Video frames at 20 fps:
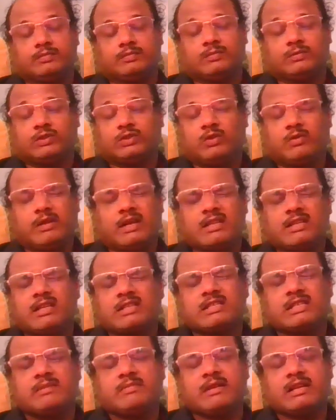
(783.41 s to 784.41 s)
So you can
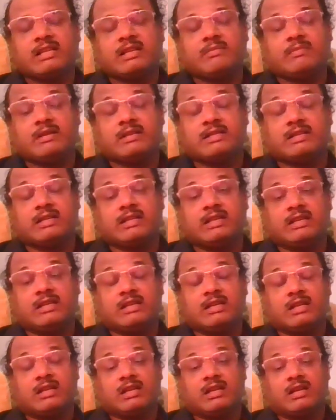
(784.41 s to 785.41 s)
just imagine basically
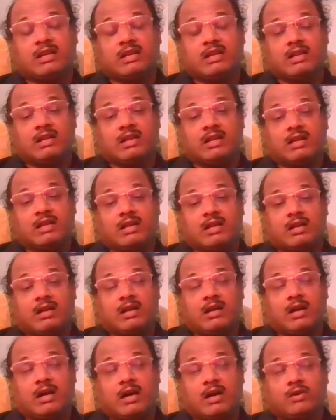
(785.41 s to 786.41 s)

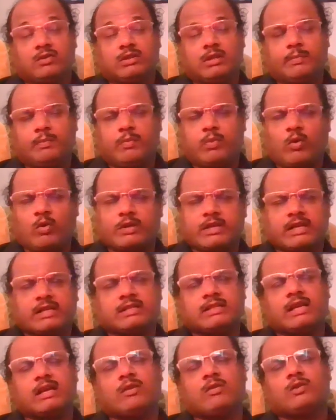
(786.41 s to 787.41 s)
how the
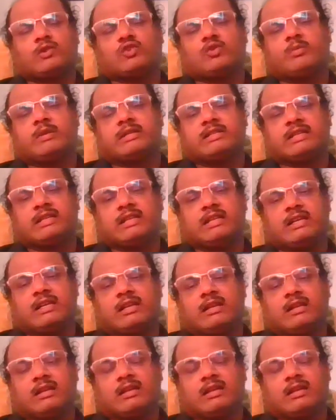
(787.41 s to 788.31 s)
projects are also basically